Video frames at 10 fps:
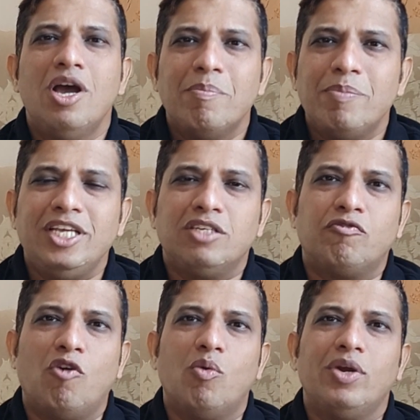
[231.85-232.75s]
Please
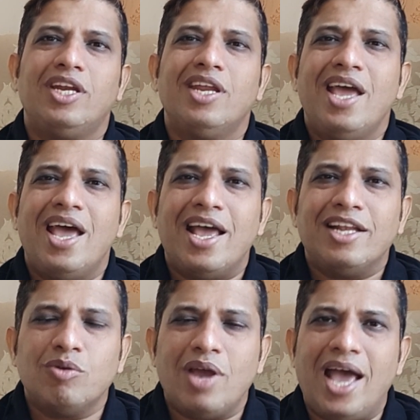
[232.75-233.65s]
forward it
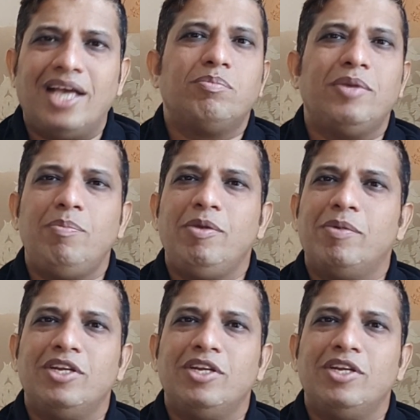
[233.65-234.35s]
to as many people